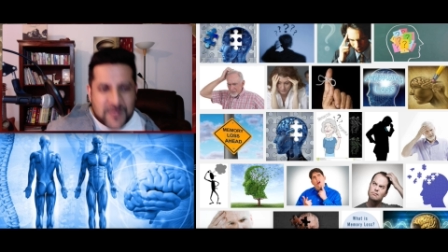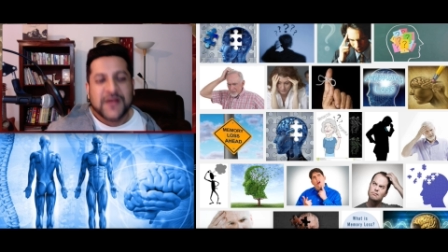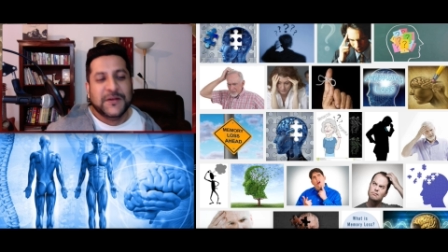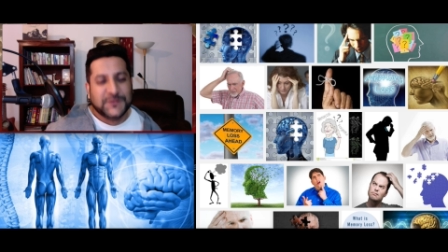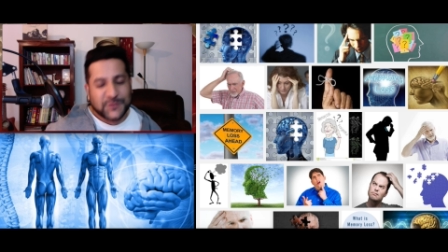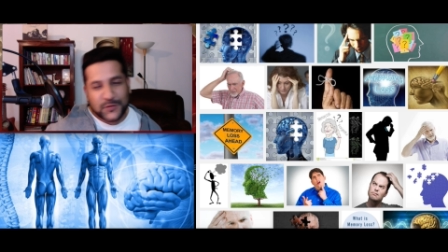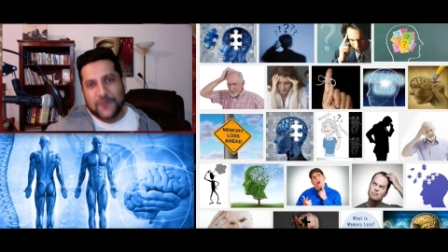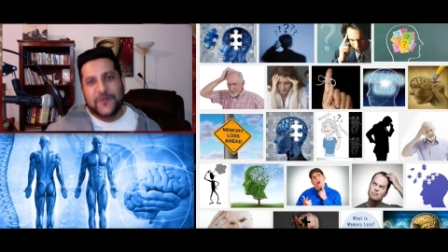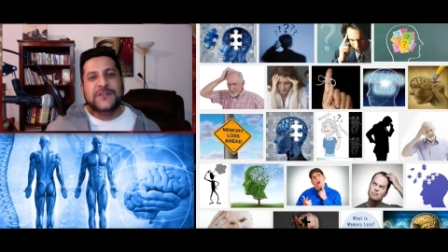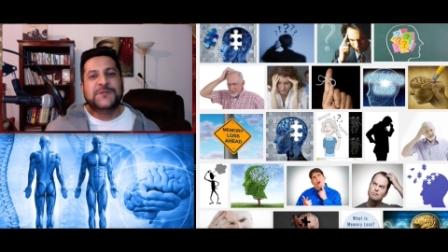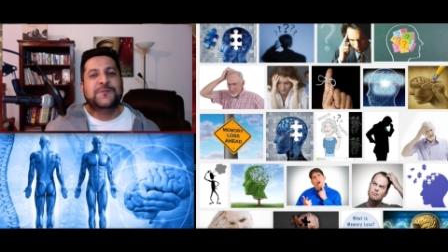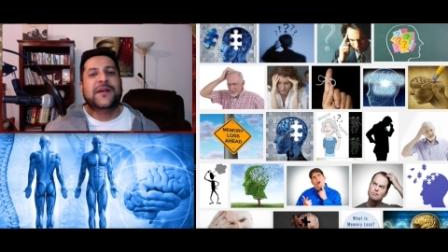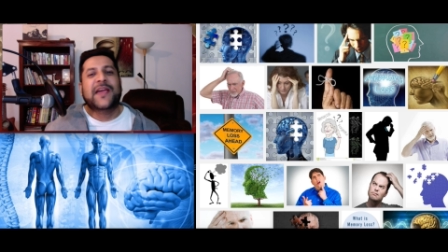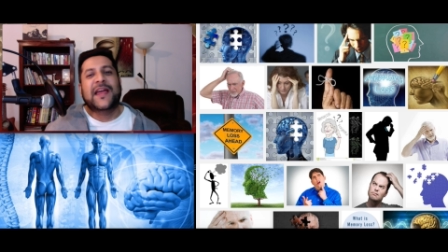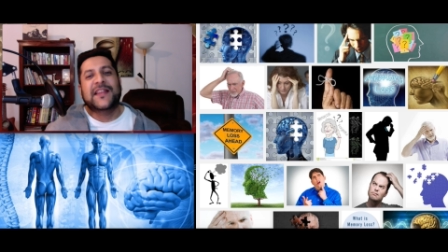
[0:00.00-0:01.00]
So defense
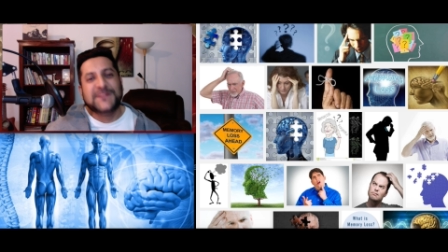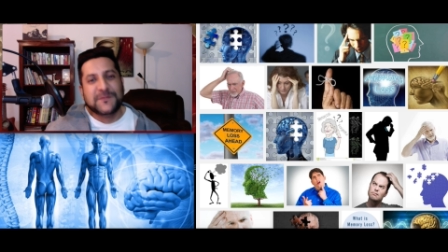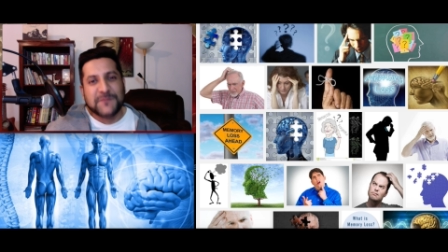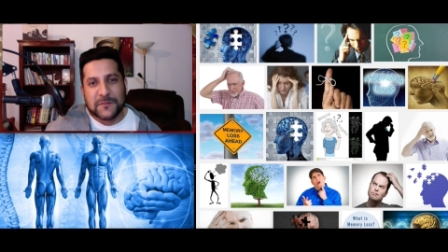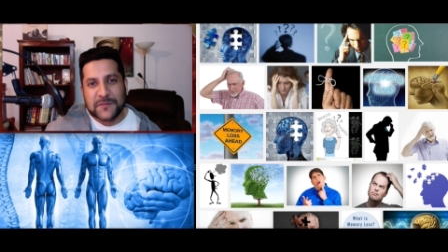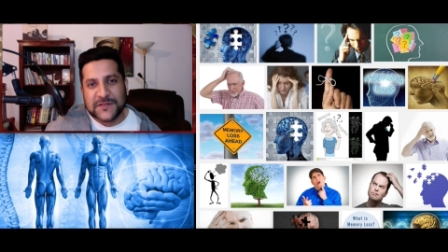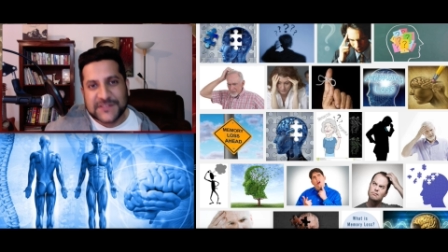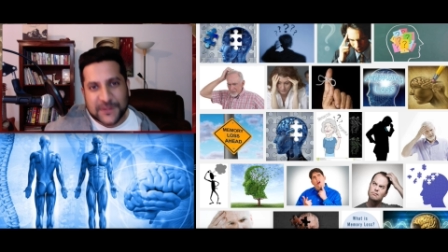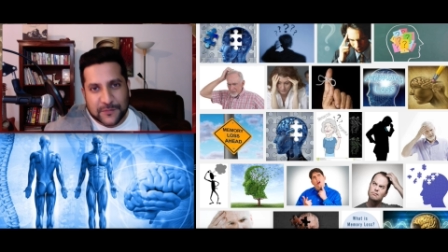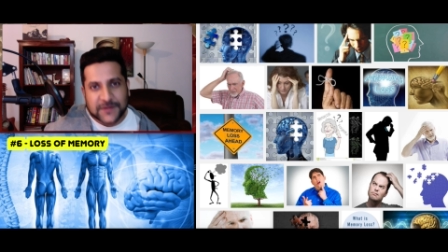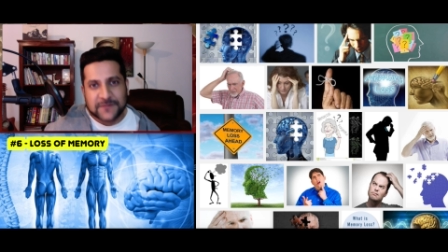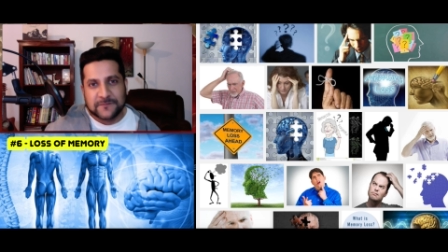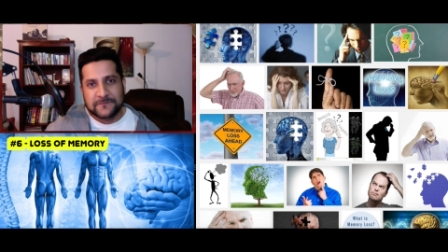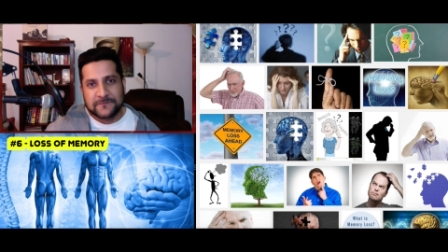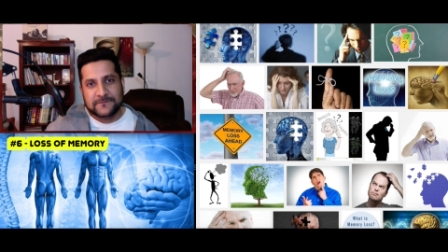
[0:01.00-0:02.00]
mechanism number 7.
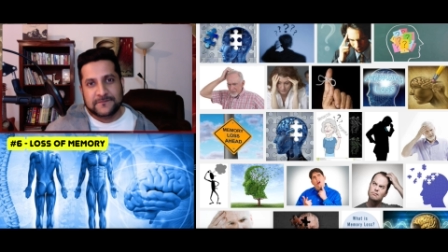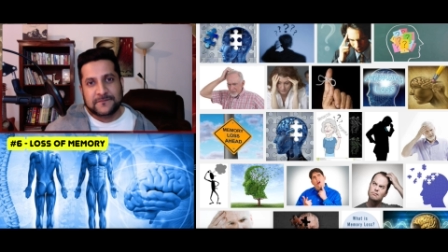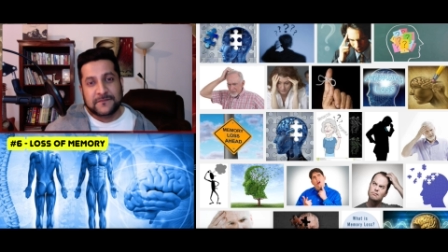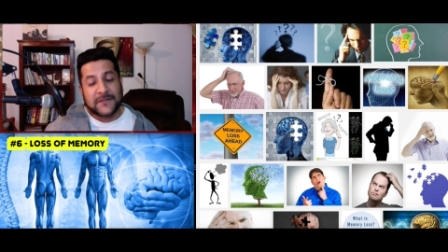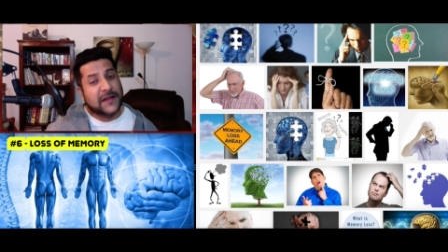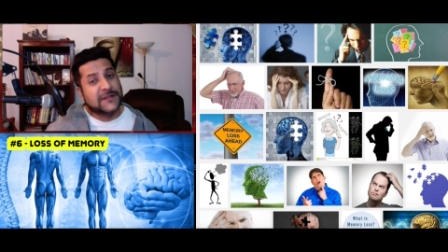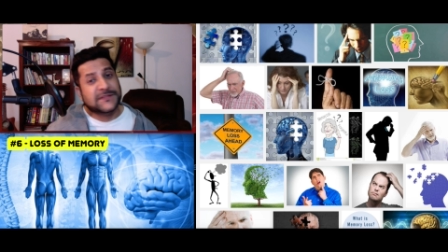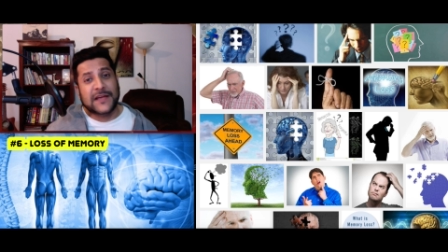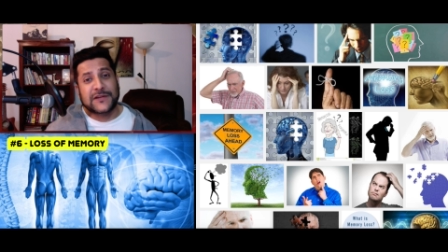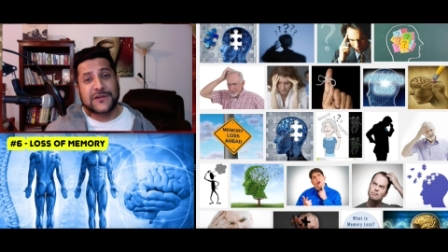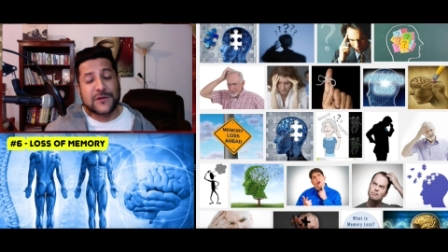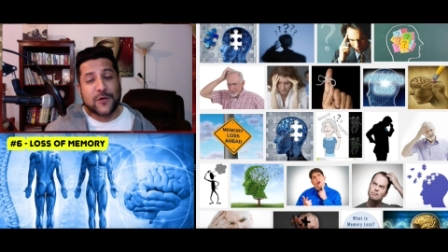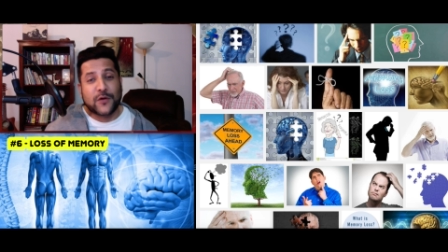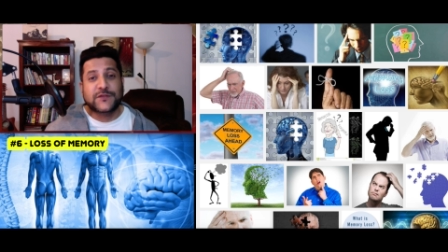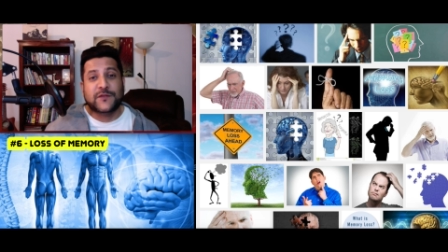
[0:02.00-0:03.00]
It's actually
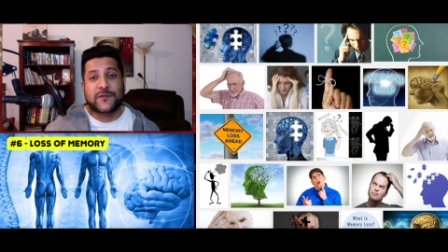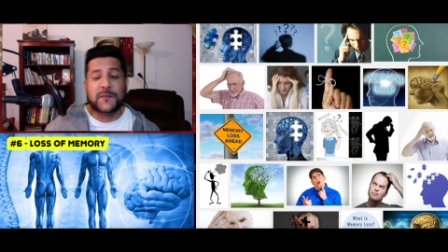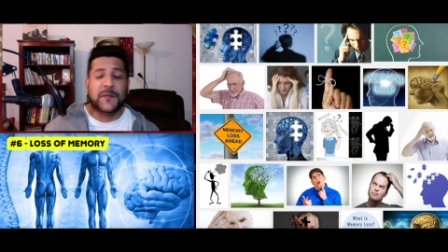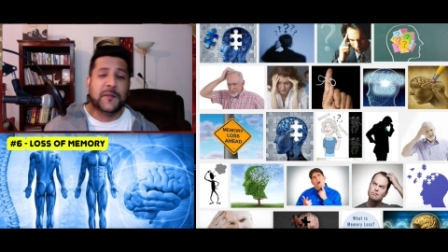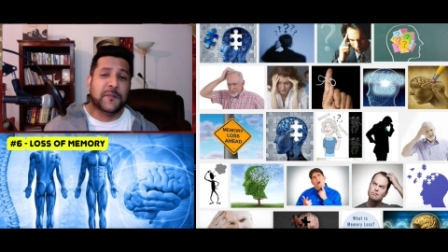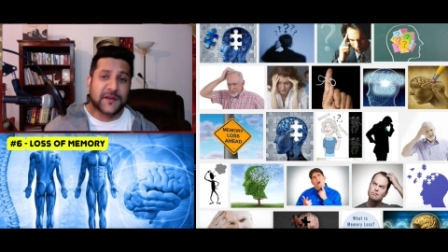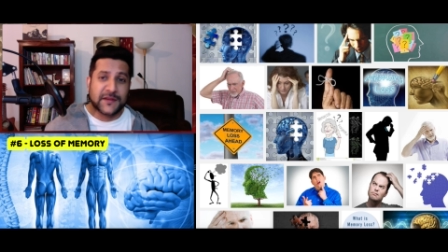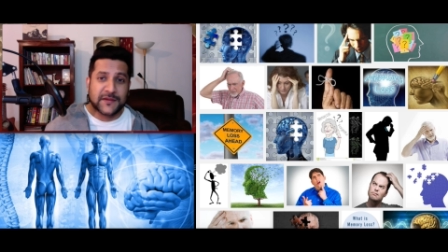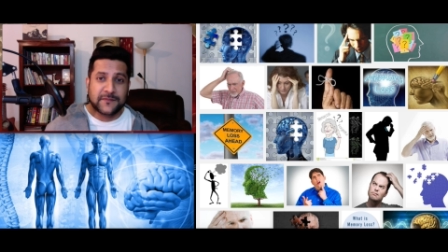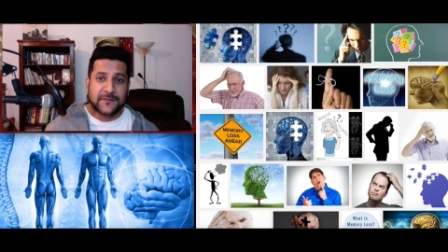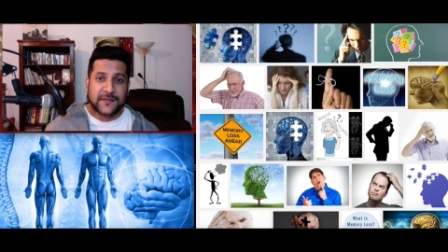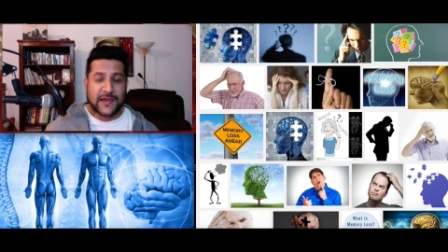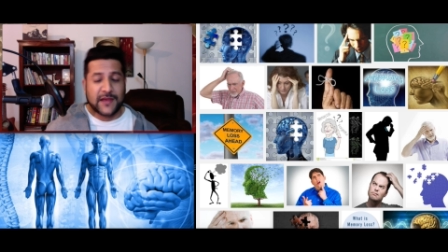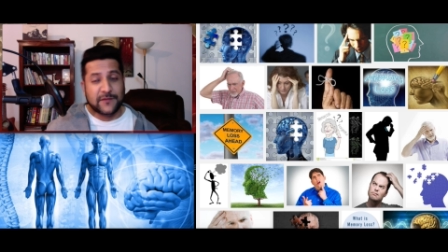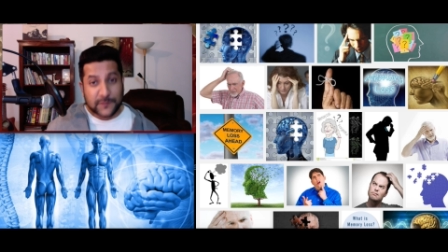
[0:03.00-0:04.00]
loss of a memory.
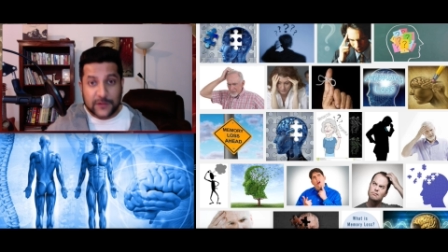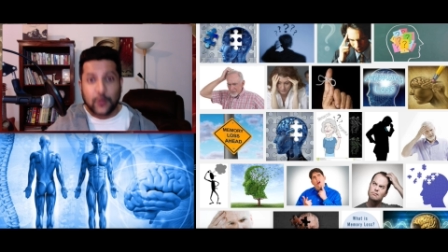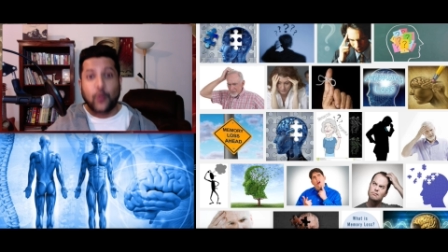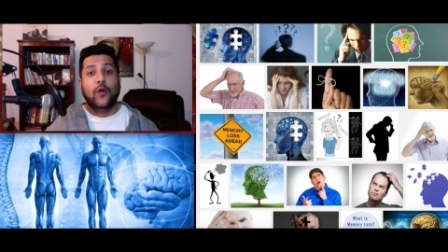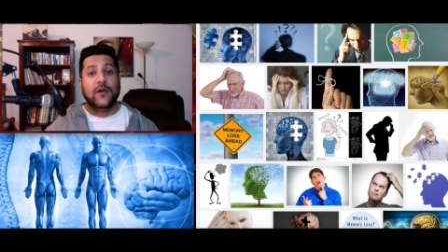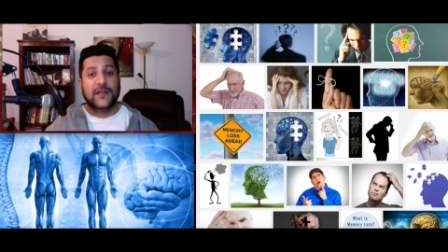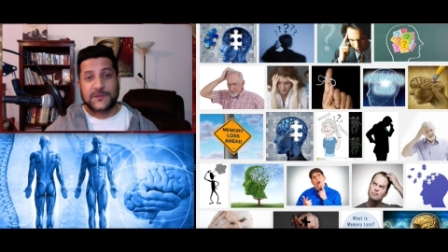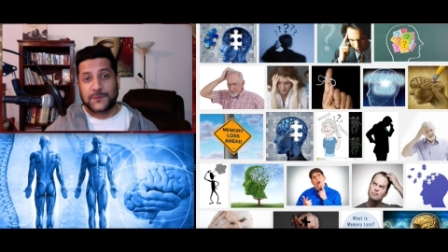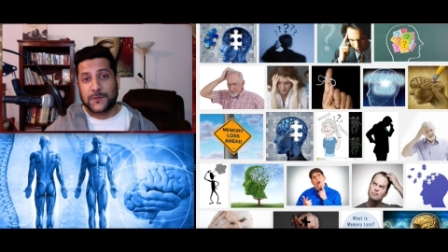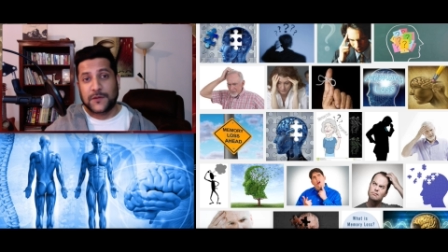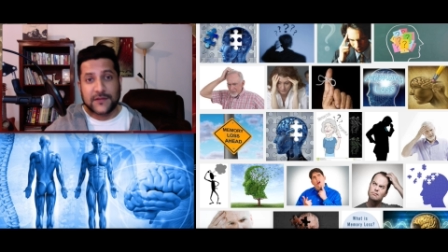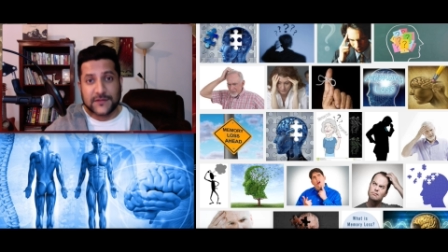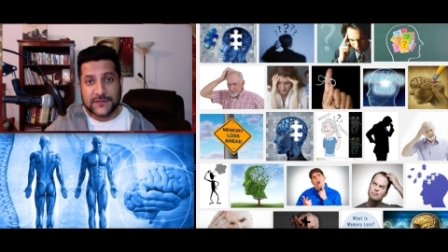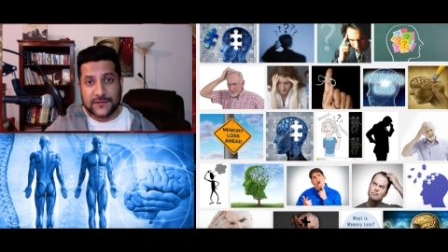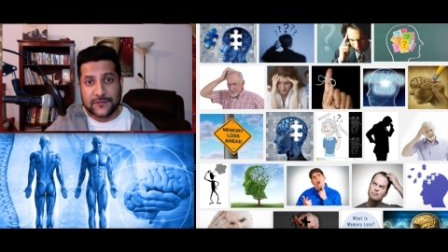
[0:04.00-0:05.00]
And we all
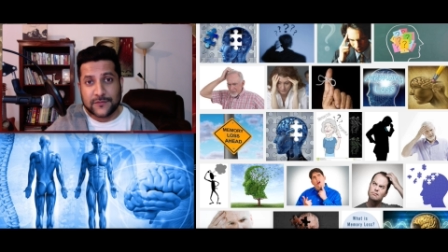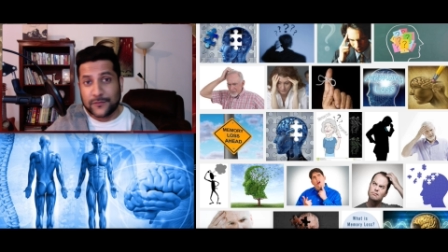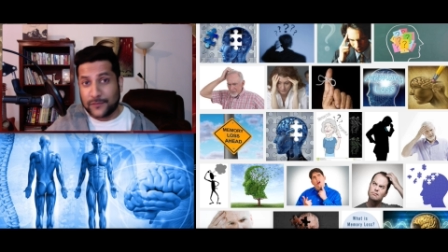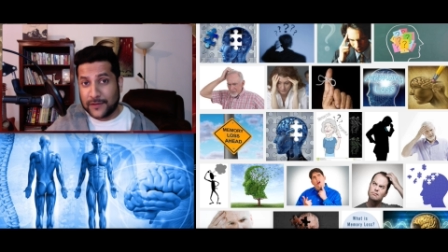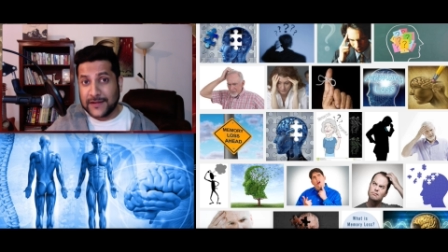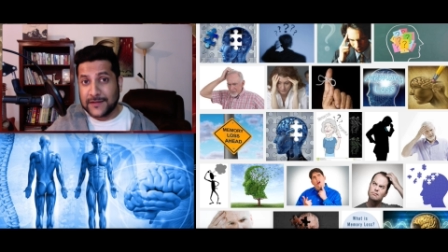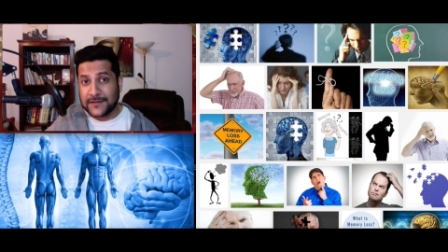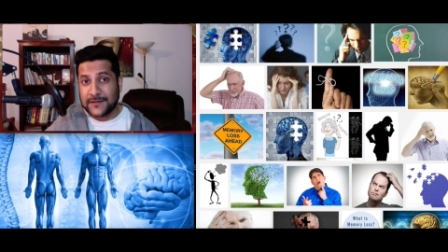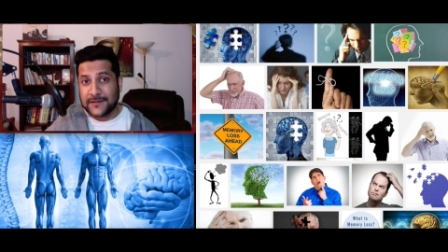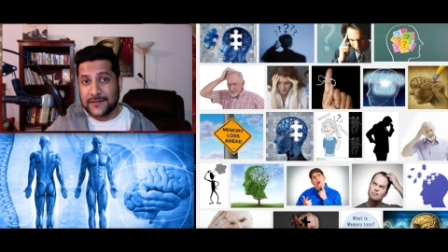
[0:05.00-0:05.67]
experience it, right?